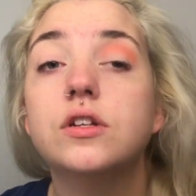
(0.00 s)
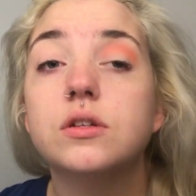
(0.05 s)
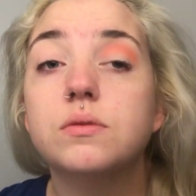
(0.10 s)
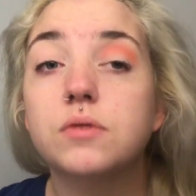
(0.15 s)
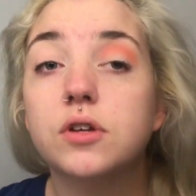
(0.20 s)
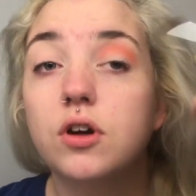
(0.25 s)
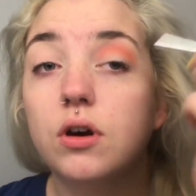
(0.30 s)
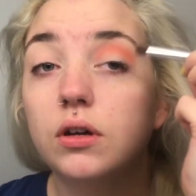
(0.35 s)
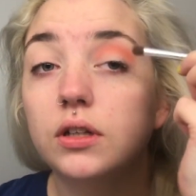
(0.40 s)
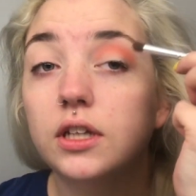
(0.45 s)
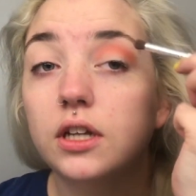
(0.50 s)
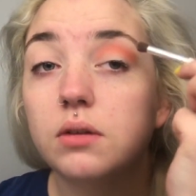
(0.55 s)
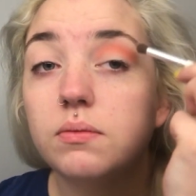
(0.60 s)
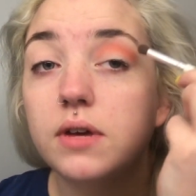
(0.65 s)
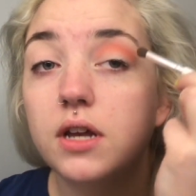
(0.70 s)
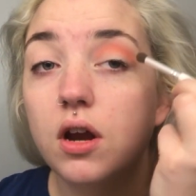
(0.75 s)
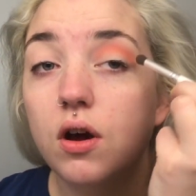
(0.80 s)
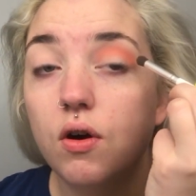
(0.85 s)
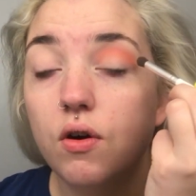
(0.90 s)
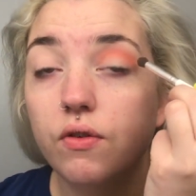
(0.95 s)
I'm gonna go a little
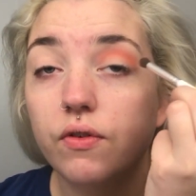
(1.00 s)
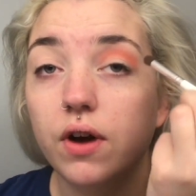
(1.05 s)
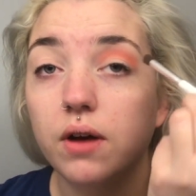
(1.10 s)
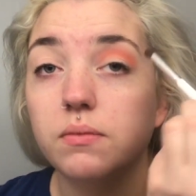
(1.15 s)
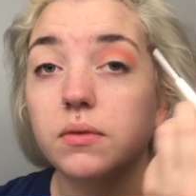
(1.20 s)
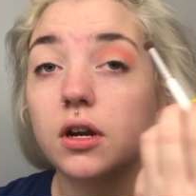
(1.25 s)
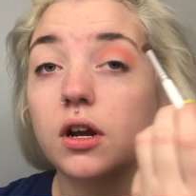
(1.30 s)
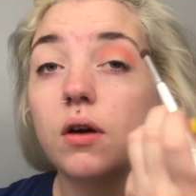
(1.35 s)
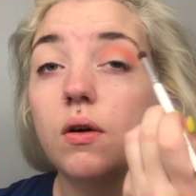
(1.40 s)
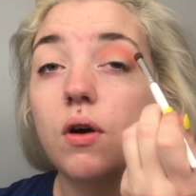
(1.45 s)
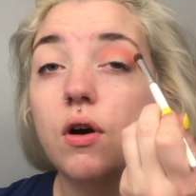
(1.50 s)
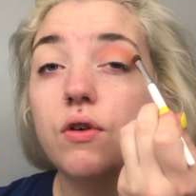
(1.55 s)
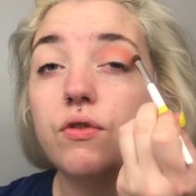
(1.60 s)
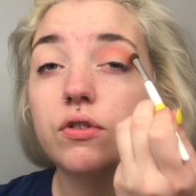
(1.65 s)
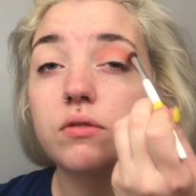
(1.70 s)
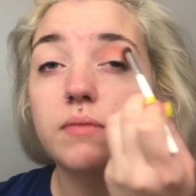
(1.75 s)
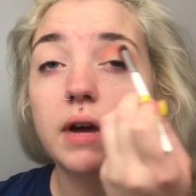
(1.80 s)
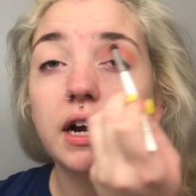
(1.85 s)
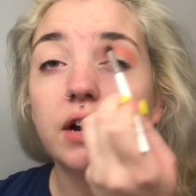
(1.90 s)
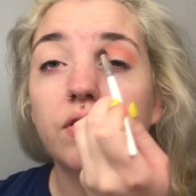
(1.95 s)
bit over, I'm gonna go
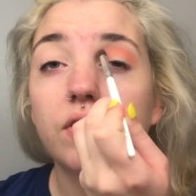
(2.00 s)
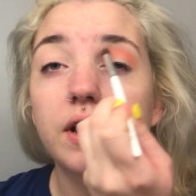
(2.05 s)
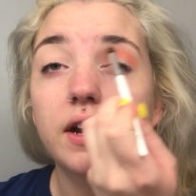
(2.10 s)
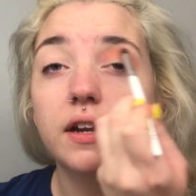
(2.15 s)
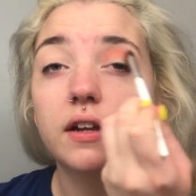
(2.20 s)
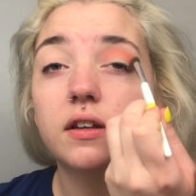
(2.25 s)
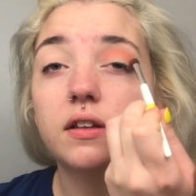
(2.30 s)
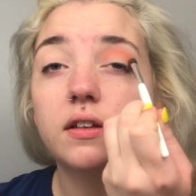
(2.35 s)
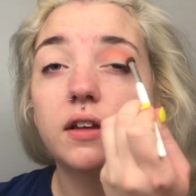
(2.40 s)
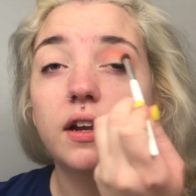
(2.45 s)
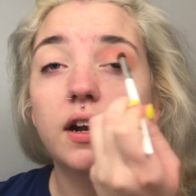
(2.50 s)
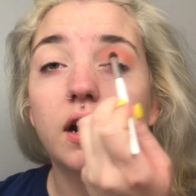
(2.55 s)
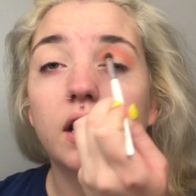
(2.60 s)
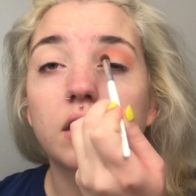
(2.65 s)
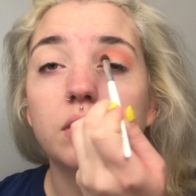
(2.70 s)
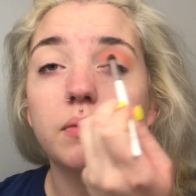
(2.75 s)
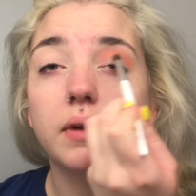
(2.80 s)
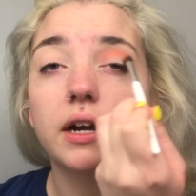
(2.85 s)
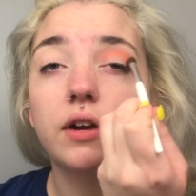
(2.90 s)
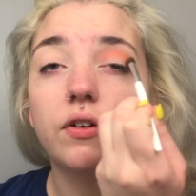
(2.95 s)
over my crease and
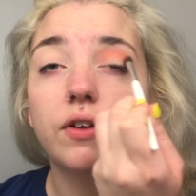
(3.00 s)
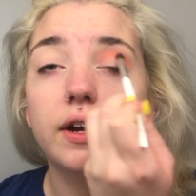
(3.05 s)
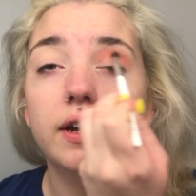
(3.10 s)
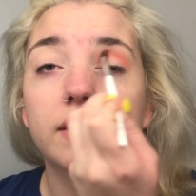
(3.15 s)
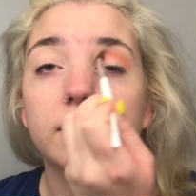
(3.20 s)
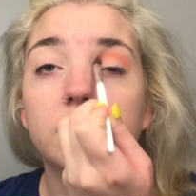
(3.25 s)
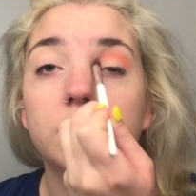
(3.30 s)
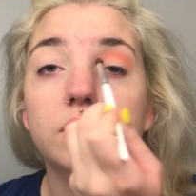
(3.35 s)
under my crease,